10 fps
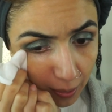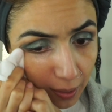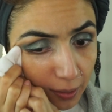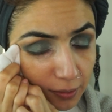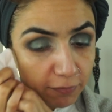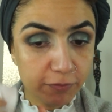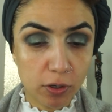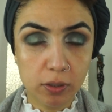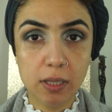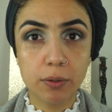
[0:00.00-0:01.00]
Any
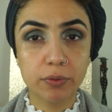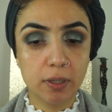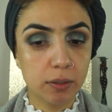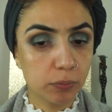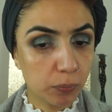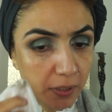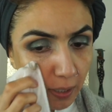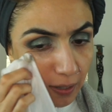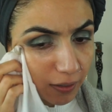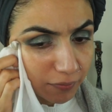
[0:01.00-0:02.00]
fallout that we
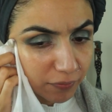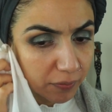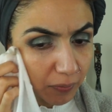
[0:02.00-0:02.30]
have.